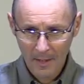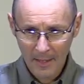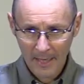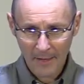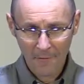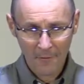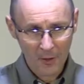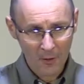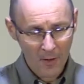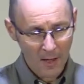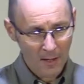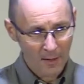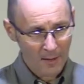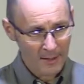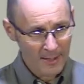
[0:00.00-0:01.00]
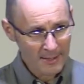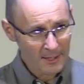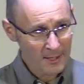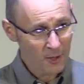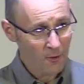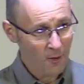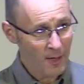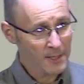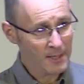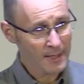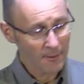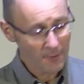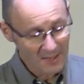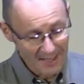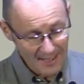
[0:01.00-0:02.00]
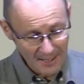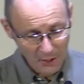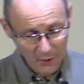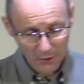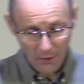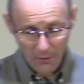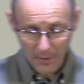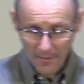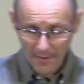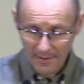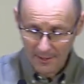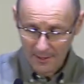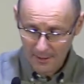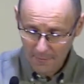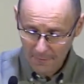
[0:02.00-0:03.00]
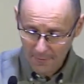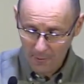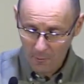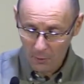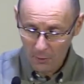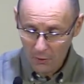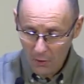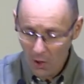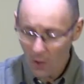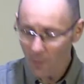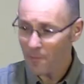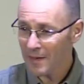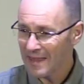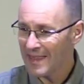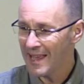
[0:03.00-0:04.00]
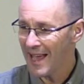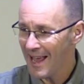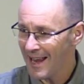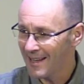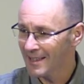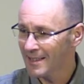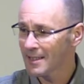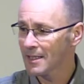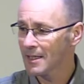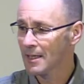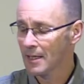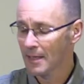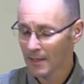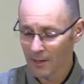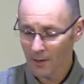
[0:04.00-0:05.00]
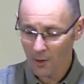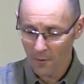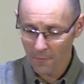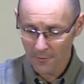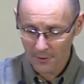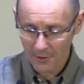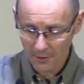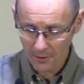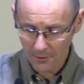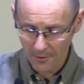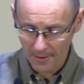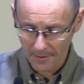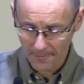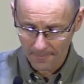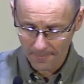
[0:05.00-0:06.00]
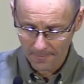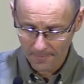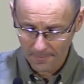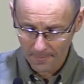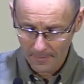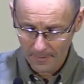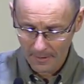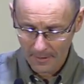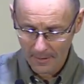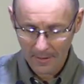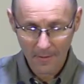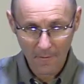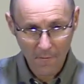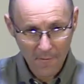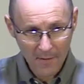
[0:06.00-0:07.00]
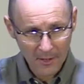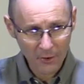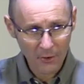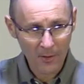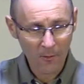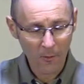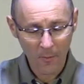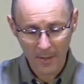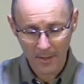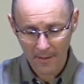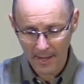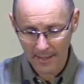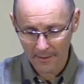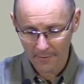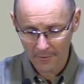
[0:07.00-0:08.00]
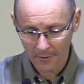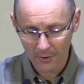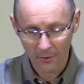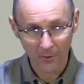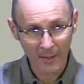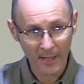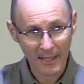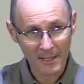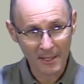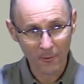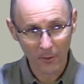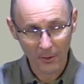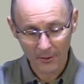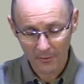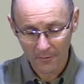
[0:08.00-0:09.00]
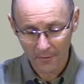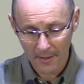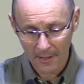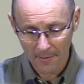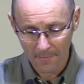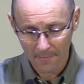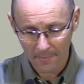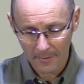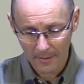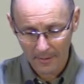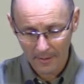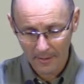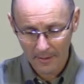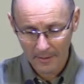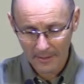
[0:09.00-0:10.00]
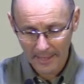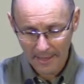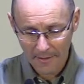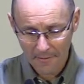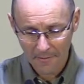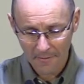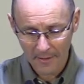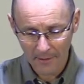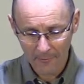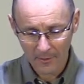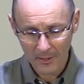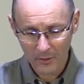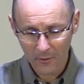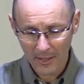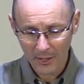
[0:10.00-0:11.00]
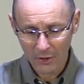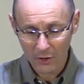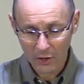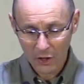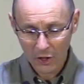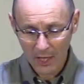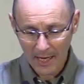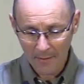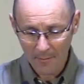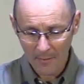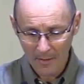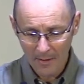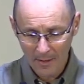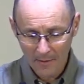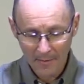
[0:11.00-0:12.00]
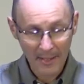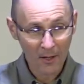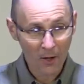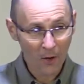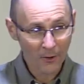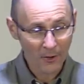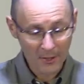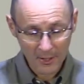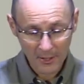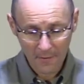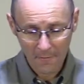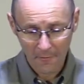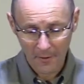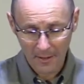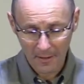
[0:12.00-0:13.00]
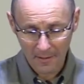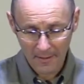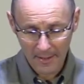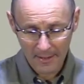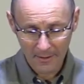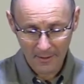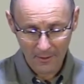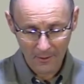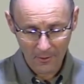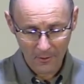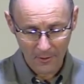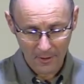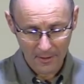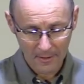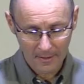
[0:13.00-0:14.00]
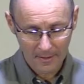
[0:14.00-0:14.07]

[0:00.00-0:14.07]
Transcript: If you are connected to Christ and that was his story, then suffering will not be the end of the story. Victory will be the end of the story, as it was for him. Death, then resurrection. Shame, then honor. Suffering, then glory.